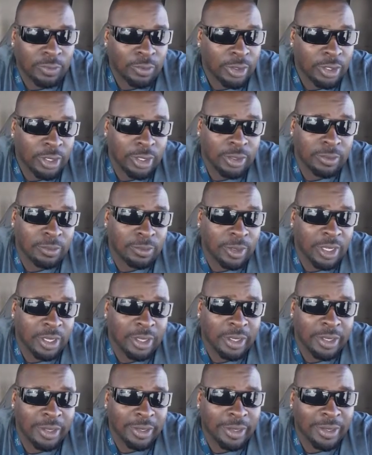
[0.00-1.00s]
for another week.
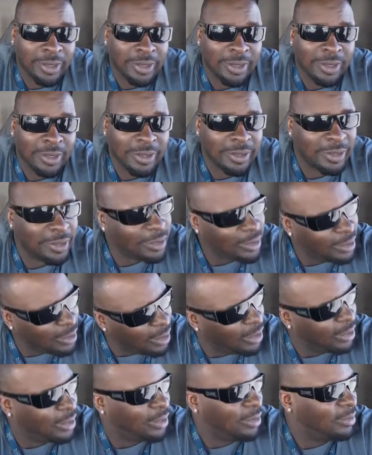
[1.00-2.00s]

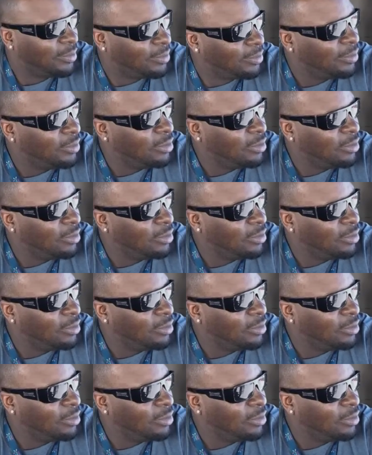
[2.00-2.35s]
Thank you